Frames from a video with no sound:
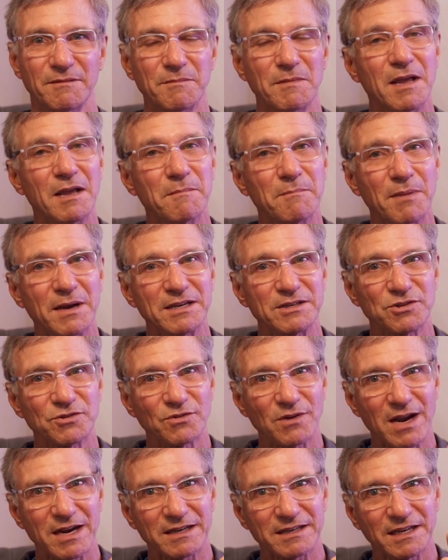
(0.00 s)
And by
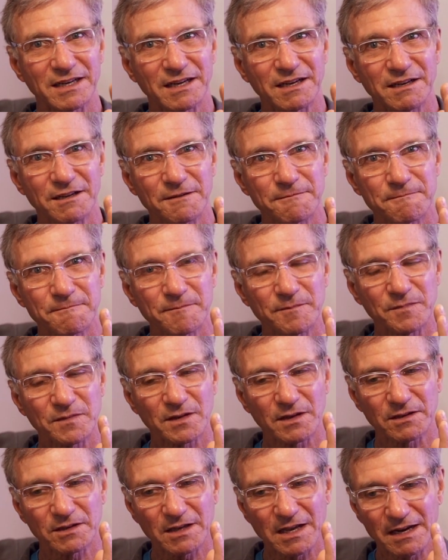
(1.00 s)
directing
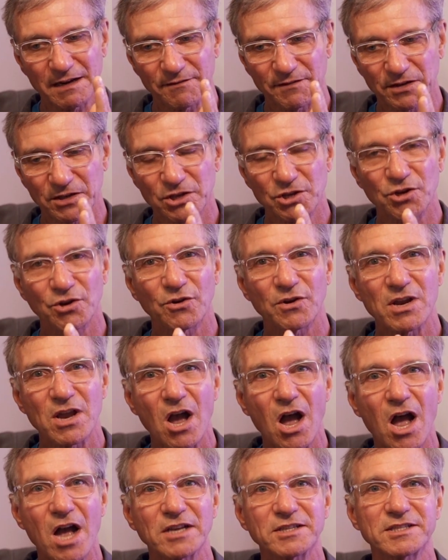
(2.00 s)
kind of a
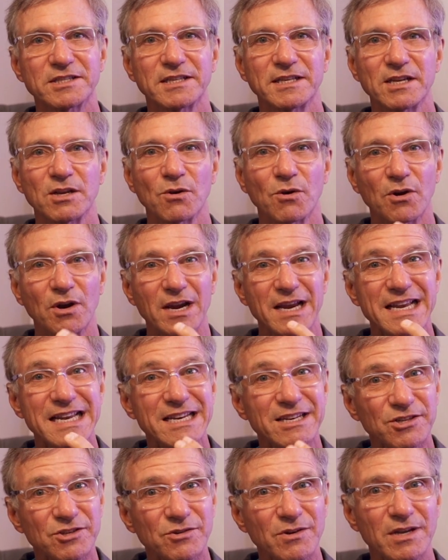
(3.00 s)
curiosity or
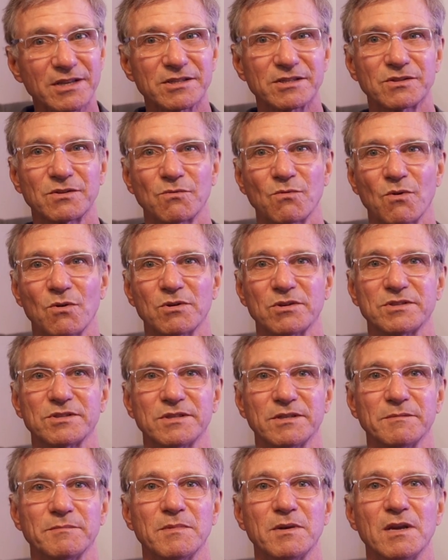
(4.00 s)
interest towards
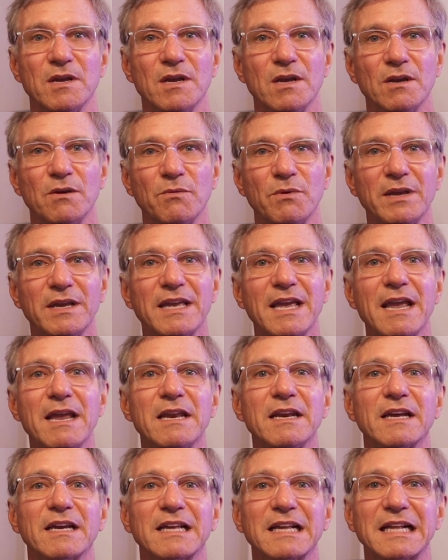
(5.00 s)
them, we
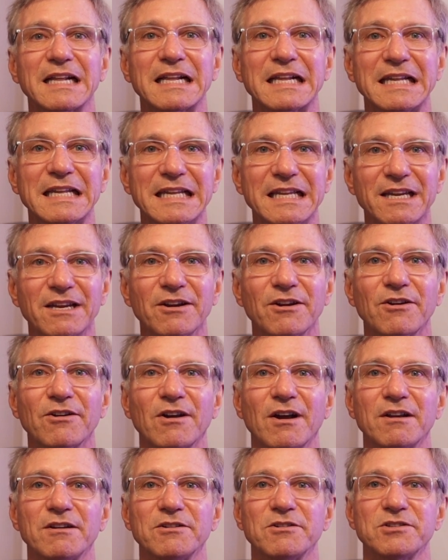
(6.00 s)
gain a
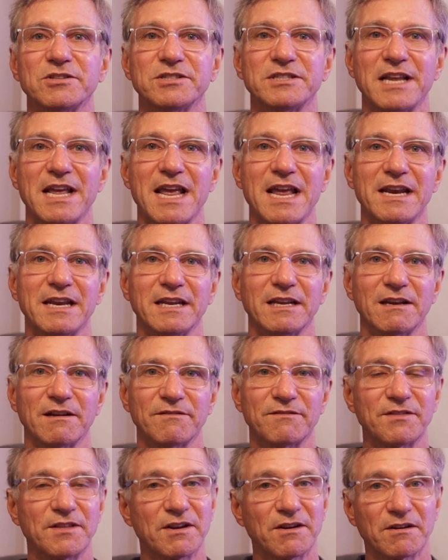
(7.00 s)
clear understanding
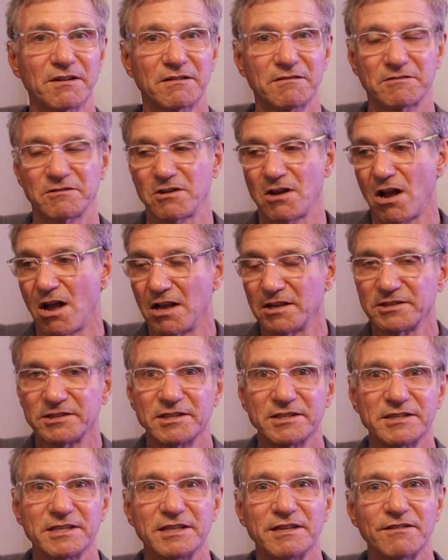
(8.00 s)
of their
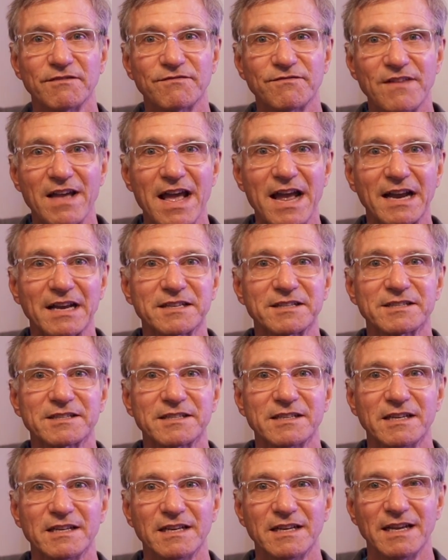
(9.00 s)
causes and
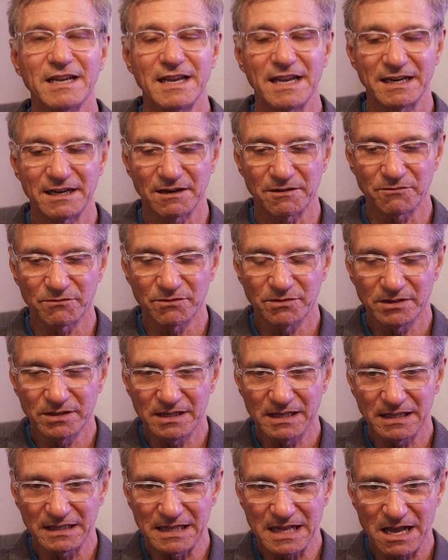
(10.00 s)
effects, and it
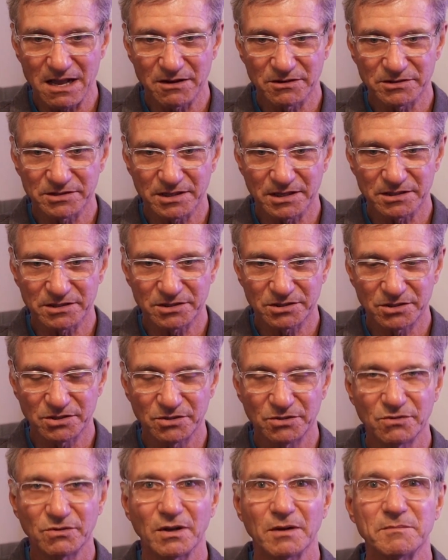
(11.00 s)
really allows us
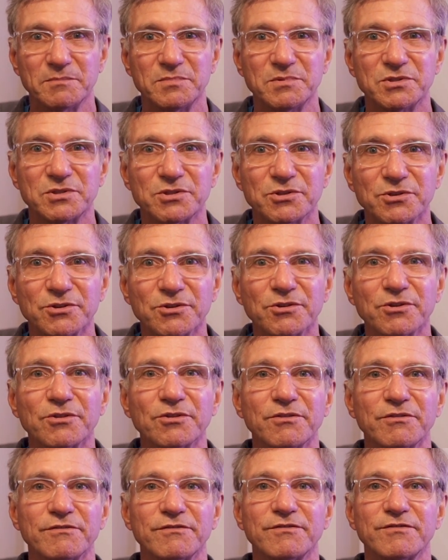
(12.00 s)
to
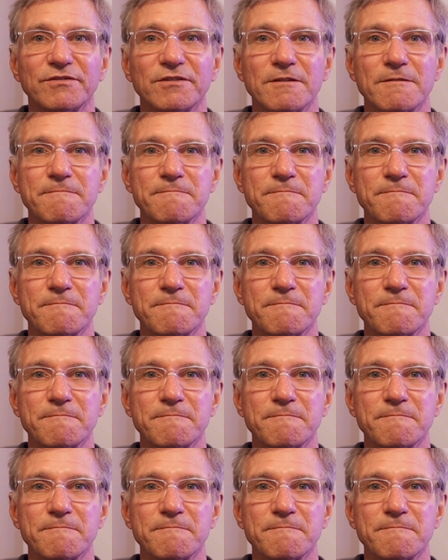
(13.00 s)
observe